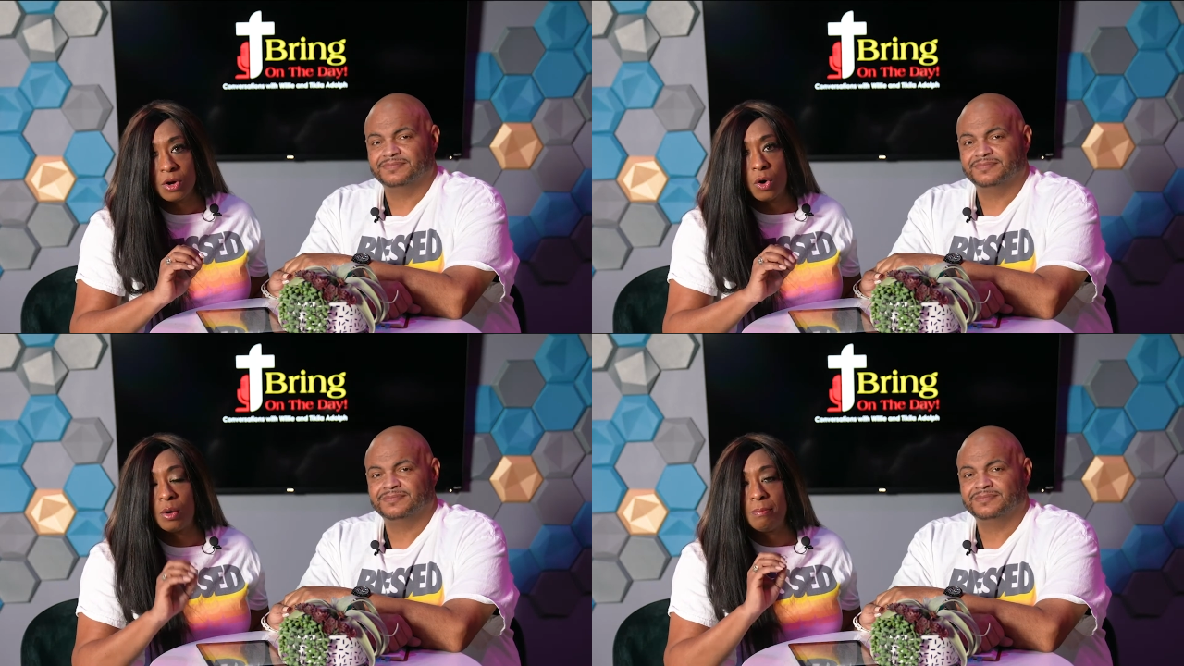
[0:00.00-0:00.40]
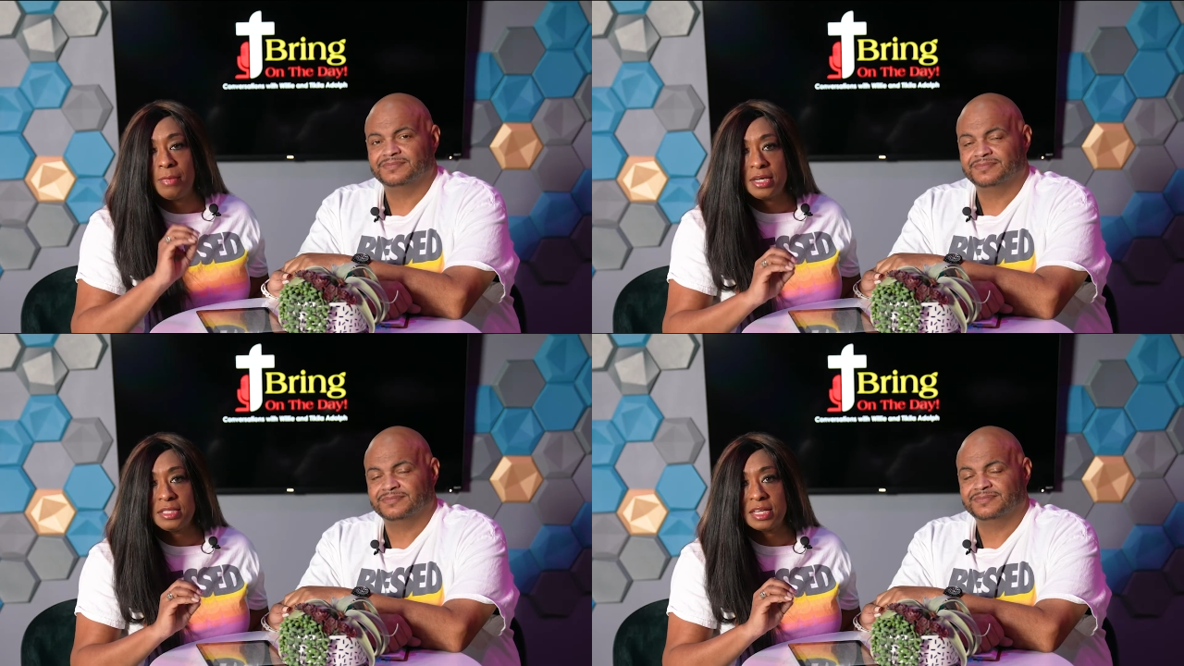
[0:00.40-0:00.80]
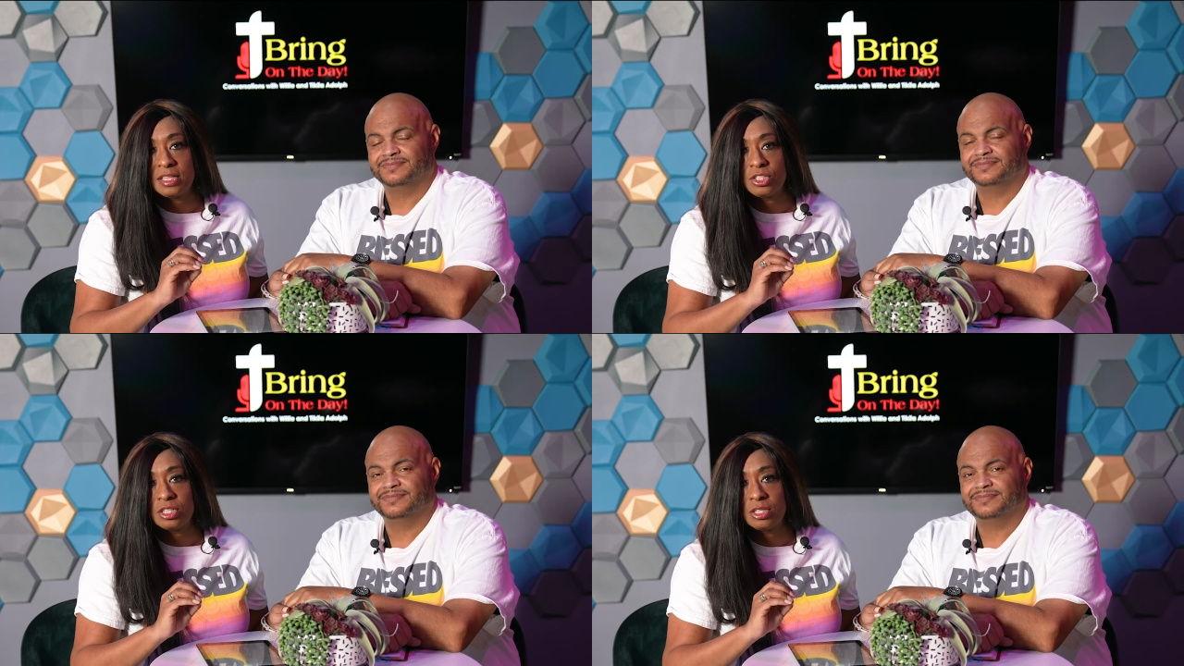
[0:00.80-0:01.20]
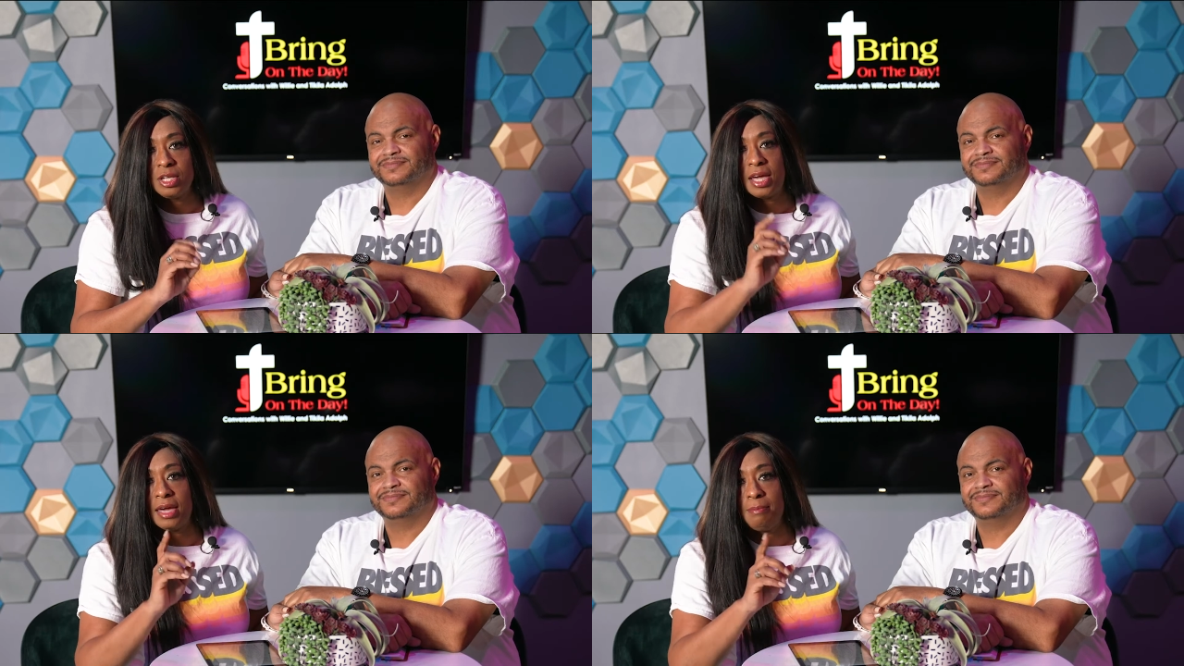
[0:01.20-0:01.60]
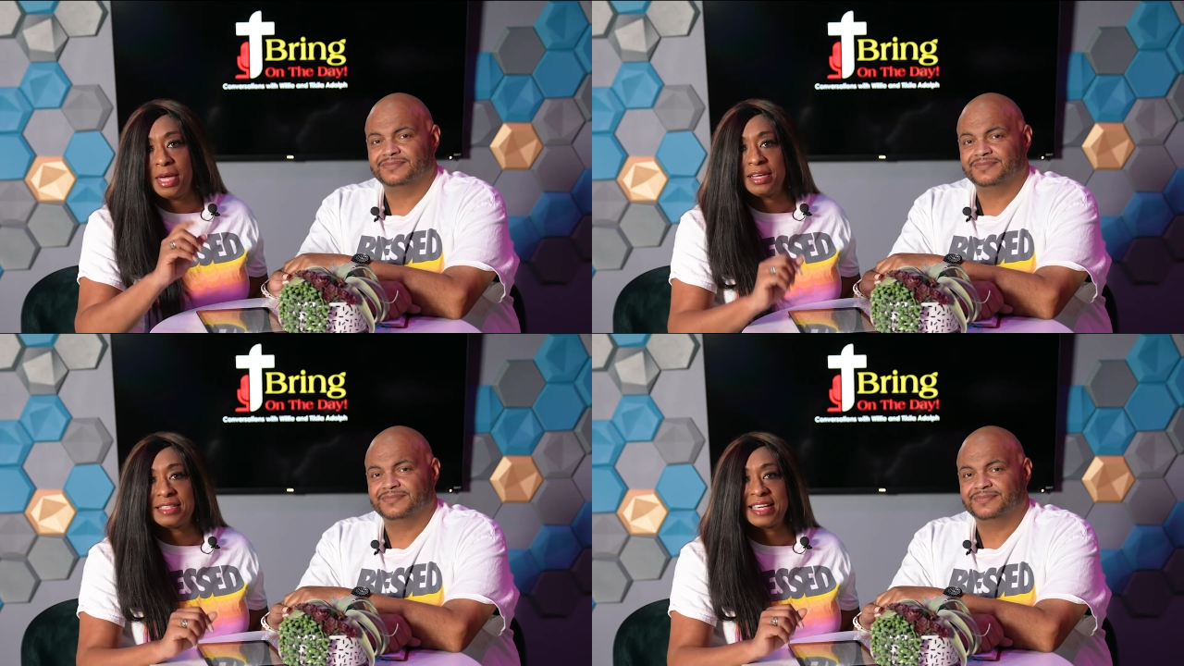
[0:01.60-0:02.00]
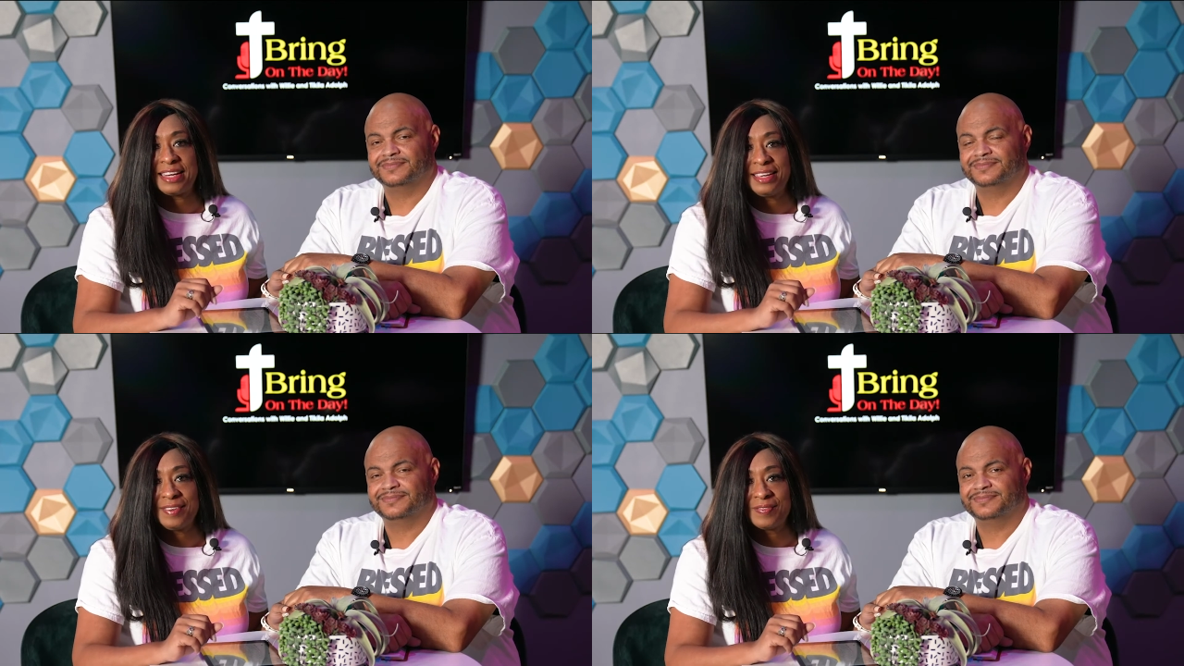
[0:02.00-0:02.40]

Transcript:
Speaker 1: on meditation and meditating.